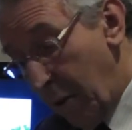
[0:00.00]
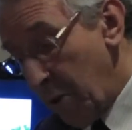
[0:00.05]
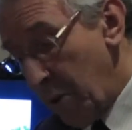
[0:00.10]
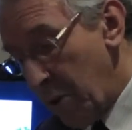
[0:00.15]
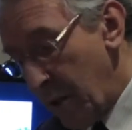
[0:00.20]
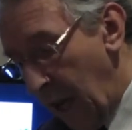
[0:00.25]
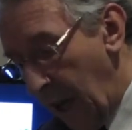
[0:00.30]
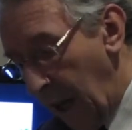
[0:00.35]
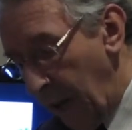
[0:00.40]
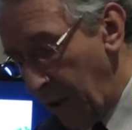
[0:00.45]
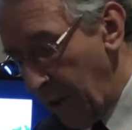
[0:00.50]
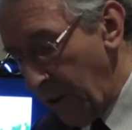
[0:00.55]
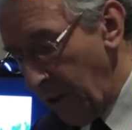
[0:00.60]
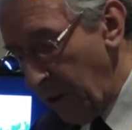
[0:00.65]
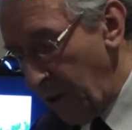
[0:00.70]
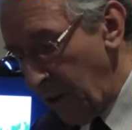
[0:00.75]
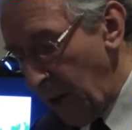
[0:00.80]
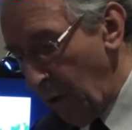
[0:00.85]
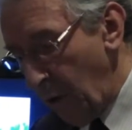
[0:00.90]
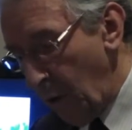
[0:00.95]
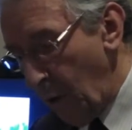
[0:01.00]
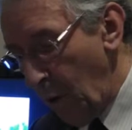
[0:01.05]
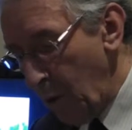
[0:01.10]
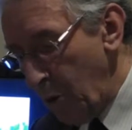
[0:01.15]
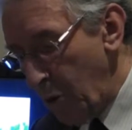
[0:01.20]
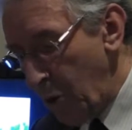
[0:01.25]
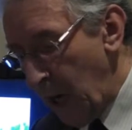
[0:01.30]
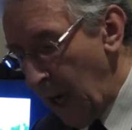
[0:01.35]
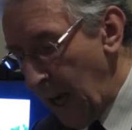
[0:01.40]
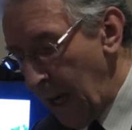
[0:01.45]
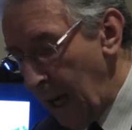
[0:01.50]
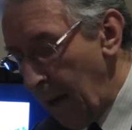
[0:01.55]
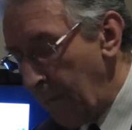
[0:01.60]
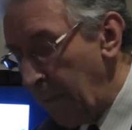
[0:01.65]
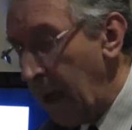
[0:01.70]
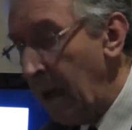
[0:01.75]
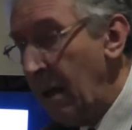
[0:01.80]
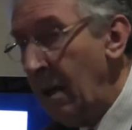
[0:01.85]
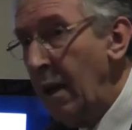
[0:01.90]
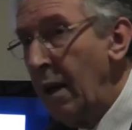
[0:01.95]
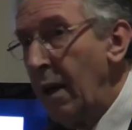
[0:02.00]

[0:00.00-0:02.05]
result, the so-called trilemma.